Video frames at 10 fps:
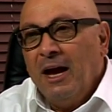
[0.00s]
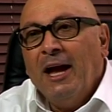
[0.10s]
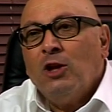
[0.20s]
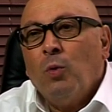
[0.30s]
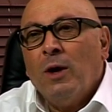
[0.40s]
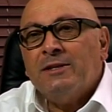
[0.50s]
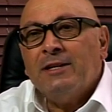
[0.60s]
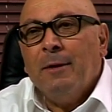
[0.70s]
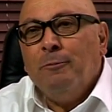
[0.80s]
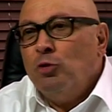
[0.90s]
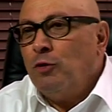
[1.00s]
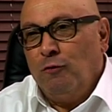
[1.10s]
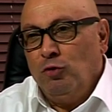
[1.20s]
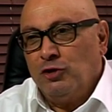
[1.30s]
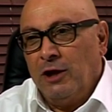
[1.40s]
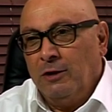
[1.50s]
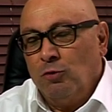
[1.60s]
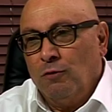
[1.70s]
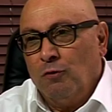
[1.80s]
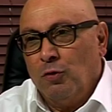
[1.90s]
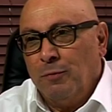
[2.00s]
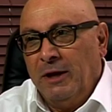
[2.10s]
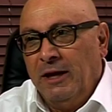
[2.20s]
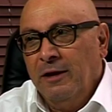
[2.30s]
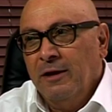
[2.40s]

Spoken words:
It was a beautiful childhood for me.